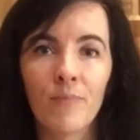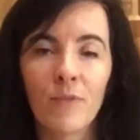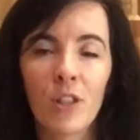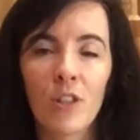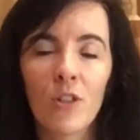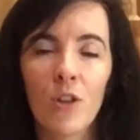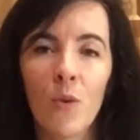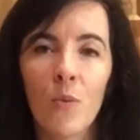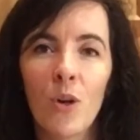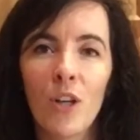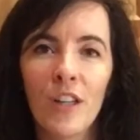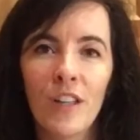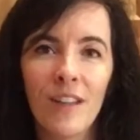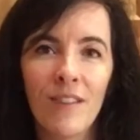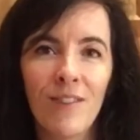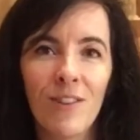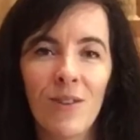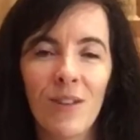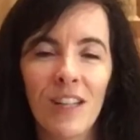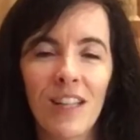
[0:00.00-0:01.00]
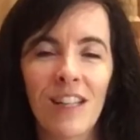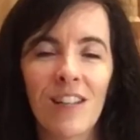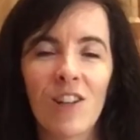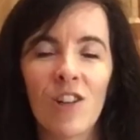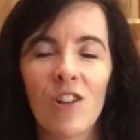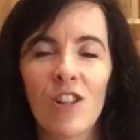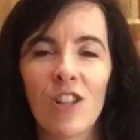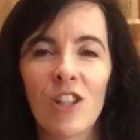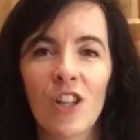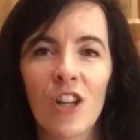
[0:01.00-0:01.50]
So I want to give you a little
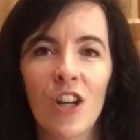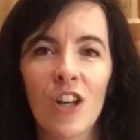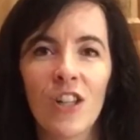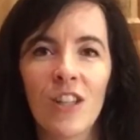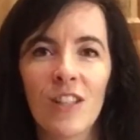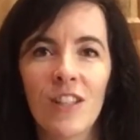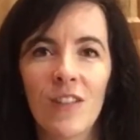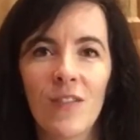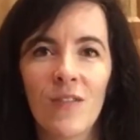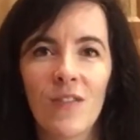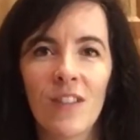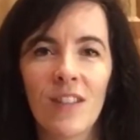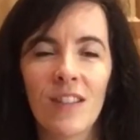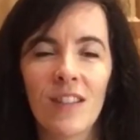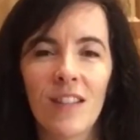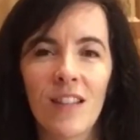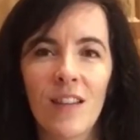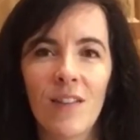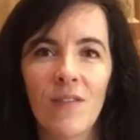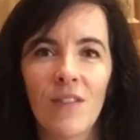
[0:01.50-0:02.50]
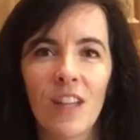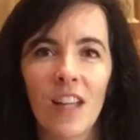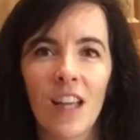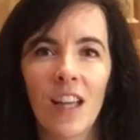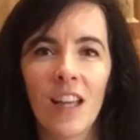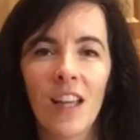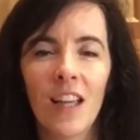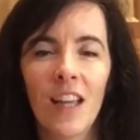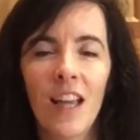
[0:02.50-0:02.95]
alternative this evening.